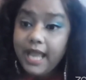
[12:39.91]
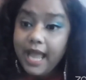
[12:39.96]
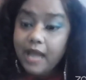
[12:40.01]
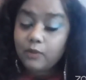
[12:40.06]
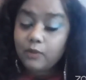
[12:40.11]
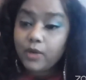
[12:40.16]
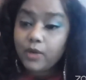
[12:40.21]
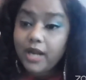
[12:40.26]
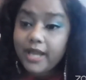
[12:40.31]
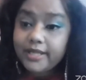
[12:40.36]

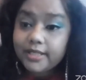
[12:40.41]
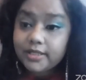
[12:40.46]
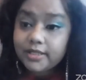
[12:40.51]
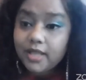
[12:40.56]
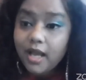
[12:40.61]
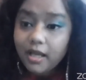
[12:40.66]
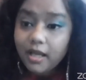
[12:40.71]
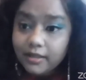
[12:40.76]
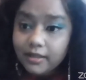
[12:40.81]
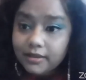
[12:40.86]
And when I
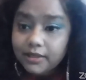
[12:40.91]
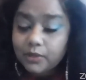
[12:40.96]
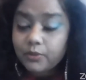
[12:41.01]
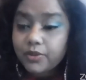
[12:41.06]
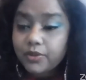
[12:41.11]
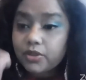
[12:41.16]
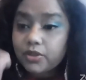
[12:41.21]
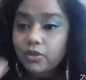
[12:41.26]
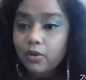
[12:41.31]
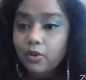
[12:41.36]
saw that there
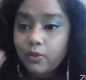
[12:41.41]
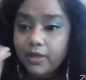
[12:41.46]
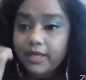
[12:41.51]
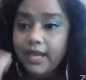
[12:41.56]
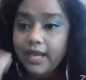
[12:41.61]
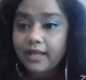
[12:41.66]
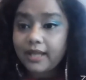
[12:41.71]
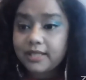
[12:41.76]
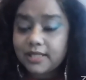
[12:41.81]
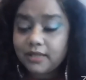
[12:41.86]
was no
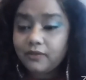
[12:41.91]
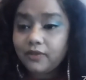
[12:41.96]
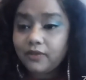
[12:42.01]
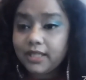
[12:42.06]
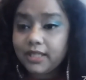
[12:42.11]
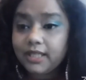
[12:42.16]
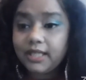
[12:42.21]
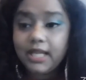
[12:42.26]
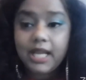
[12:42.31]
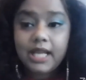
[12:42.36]

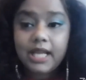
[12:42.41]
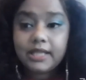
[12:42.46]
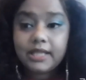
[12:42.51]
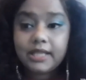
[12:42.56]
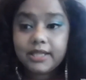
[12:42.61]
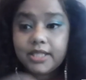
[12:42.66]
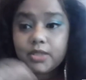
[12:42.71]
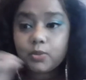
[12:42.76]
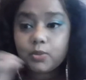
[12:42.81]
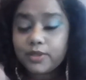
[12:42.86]
inactivity,
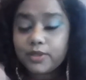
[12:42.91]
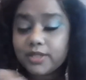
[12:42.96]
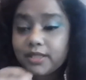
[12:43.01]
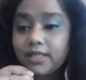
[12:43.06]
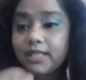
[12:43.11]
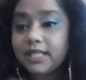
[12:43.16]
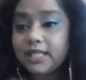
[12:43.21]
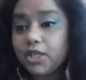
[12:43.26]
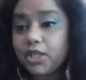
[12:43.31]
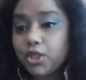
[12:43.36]
this
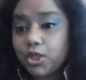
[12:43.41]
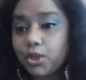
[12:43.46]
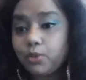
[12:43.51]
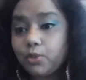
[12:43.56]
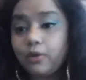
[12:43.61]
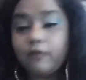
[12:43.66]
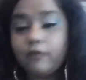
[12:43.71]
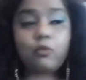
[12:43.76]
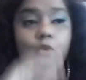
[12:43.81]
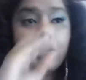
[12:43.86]
wasn't an issue
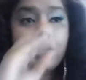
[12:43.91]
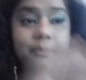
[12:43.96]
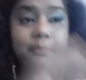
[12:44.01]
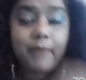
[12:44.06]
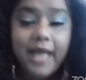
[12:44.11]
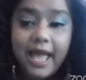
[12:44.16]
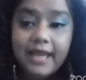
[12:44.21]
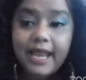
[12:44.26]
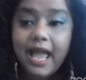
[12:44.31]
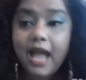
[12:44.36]
of one
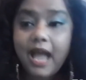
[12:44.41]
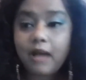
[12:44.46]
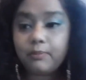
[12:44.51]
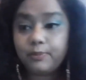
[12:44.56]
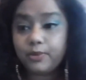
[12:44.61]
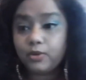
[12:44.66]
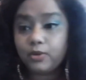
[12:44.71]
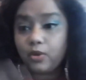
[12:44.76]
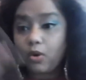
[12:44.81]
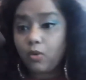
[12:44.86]
bad
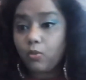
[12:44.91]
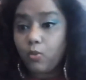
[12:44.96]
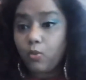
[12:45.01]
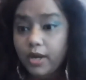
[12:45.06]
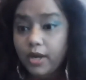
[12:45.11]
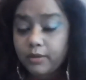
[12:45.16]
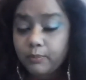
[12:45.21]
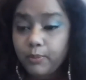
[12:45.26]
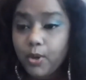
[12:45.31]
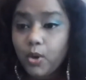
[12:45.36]
apple or
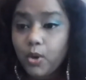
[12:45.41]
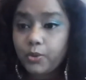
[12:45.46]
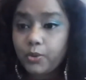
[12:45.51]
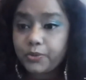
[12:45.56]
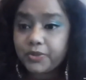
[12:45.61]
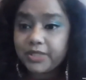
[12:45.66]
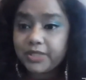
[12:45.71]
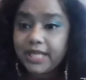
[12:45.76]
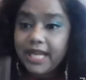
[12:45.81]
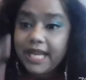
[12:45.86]
one
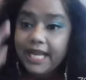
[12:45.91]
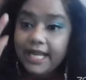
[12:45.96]
post.